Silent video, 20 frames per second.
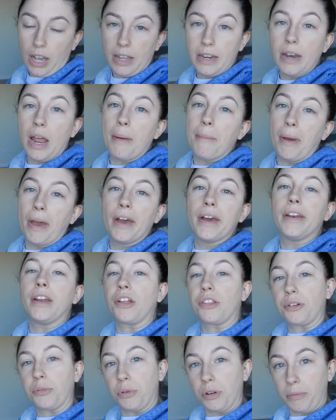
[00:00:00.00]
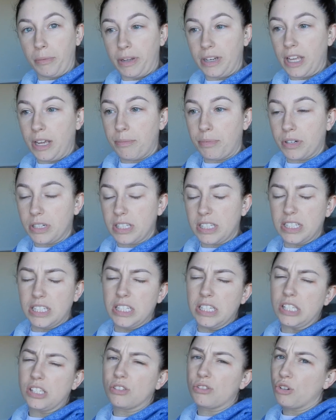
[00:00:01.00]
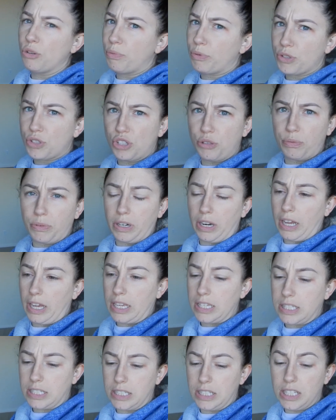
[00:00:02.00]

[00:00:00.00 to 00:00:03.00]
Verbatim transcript: I, I met another one of my neighbors, and he's super, super nice.